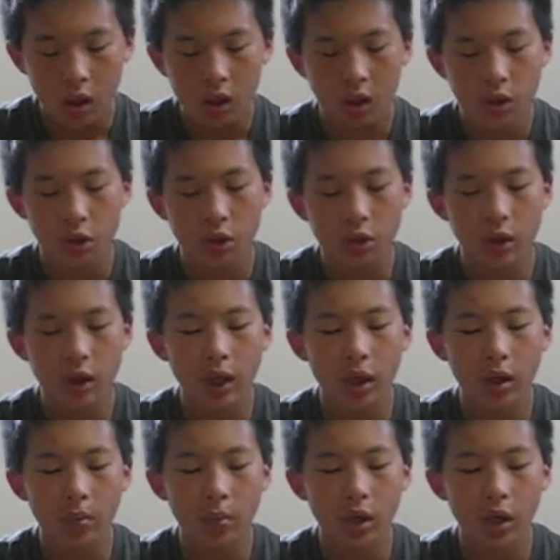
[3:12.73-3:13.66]
You're going to
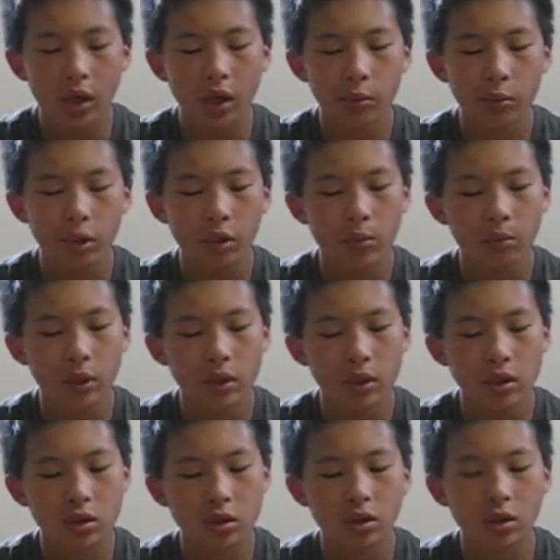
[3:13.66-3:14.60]
get polymer
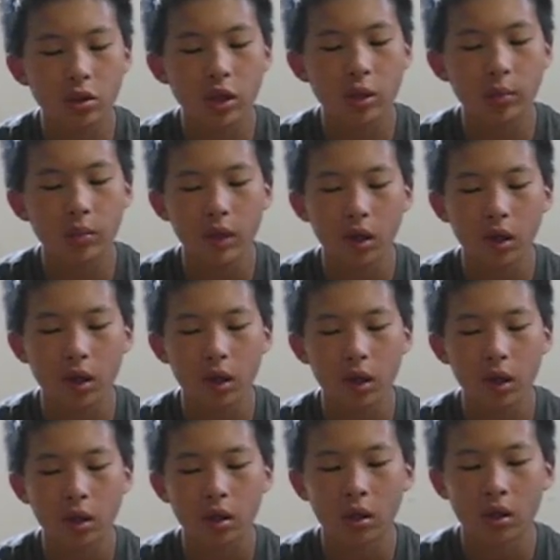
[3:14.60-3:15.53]
pistol grip
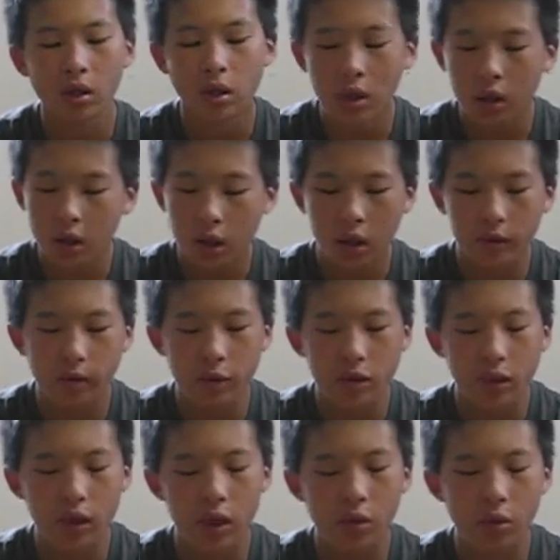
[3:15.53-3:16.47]

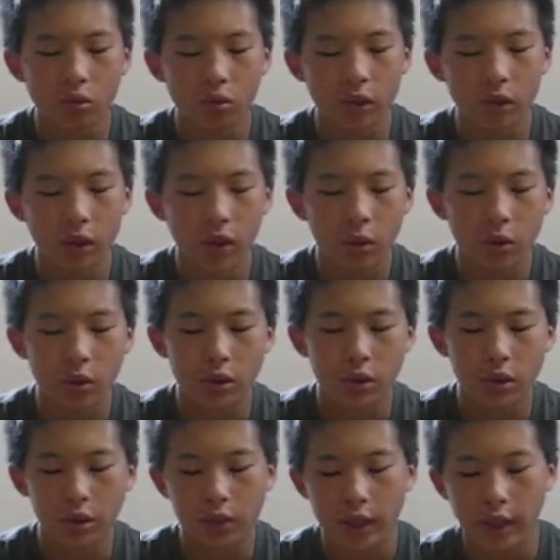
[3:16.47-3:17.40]
covers. I don't really know what
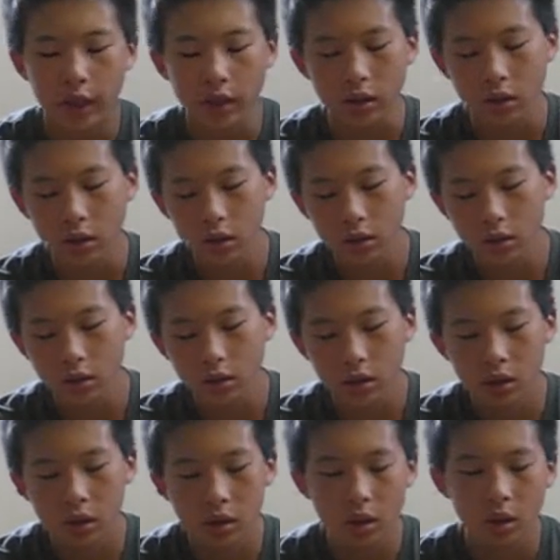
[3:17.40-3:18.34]
they're exactly called,
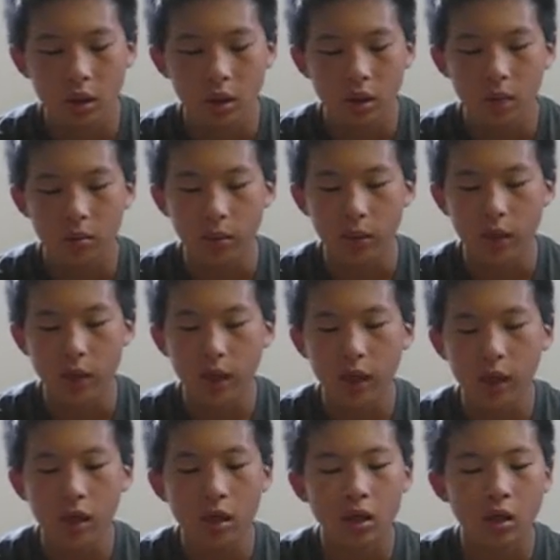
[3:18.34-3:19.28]
but
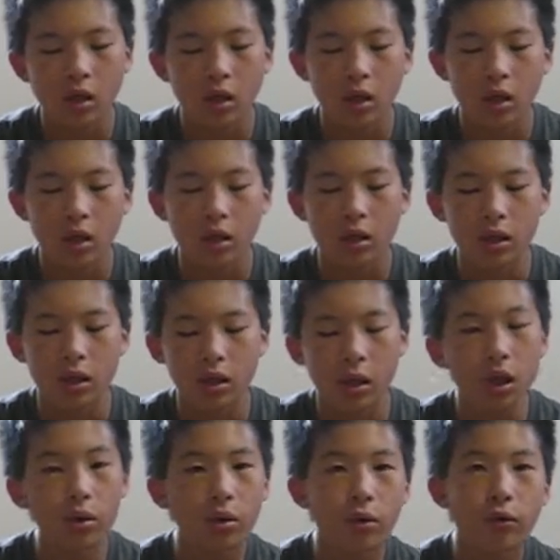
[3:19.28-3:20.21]
yeah. The
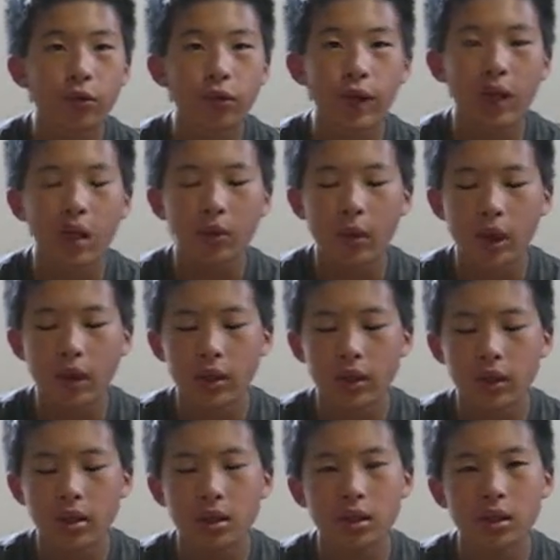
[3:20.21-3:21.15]
lower frame and
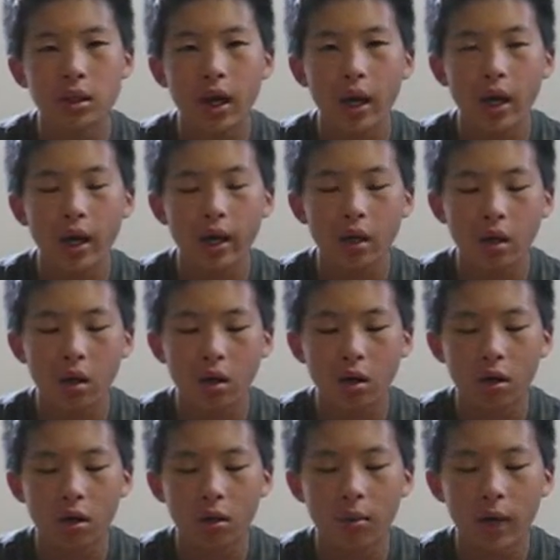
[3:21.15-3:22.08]
the slide
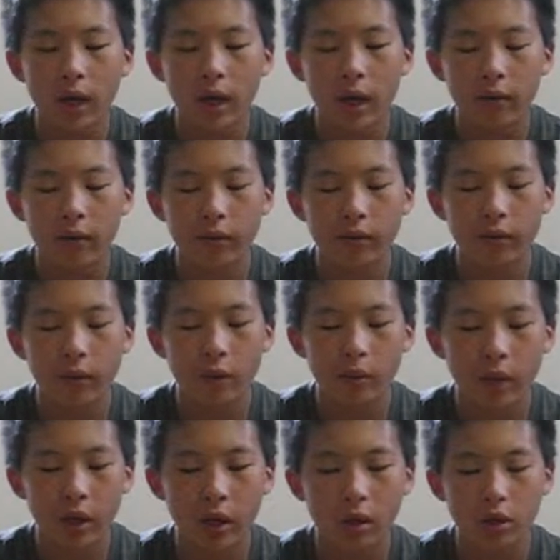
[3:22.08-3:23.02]
are made out of full
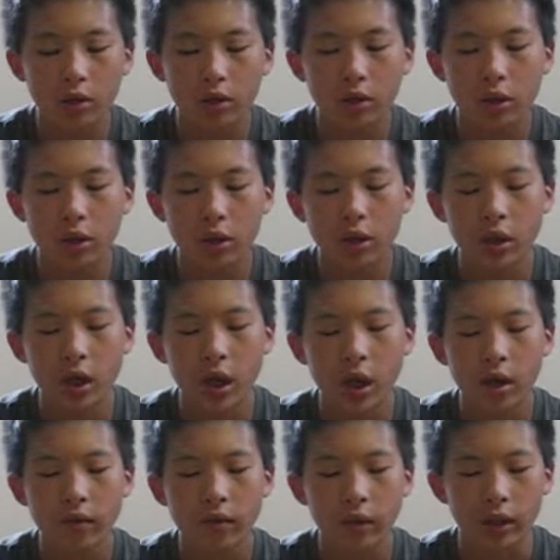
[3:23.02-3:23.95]
metal, so you're going to
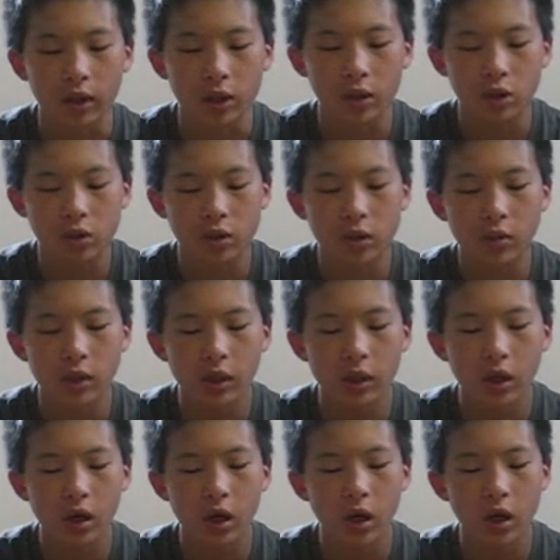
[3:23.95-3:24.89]
have
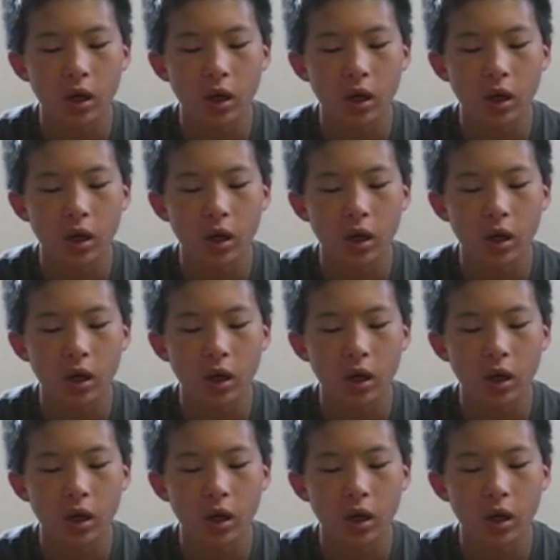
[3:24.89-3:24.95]
extremely